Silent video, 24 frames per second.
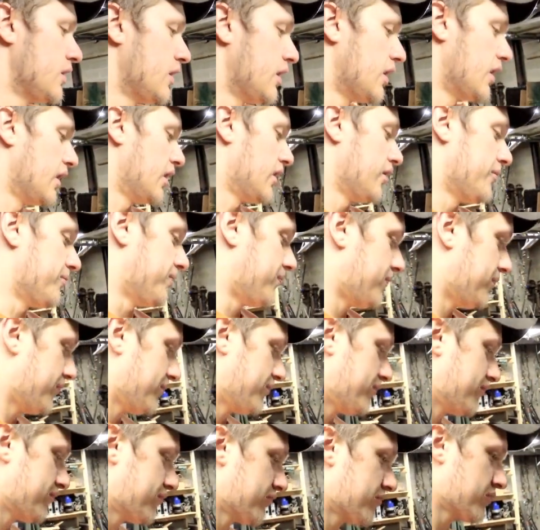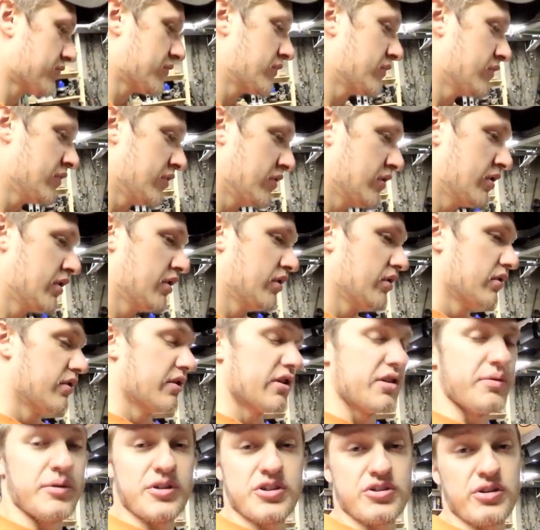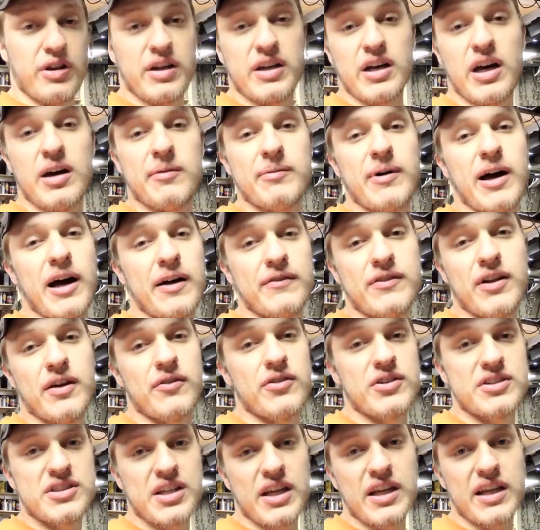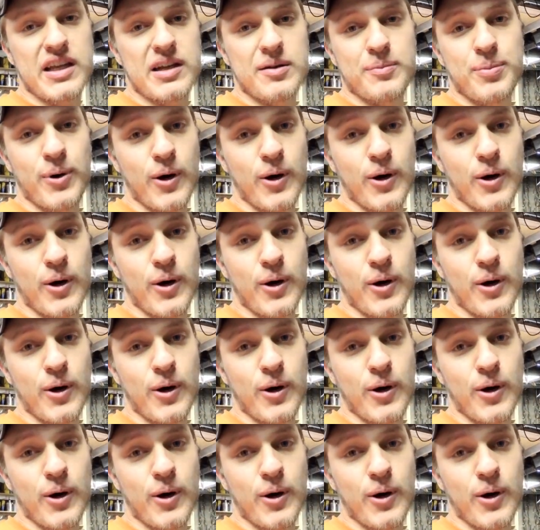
to be straight up, I've never taken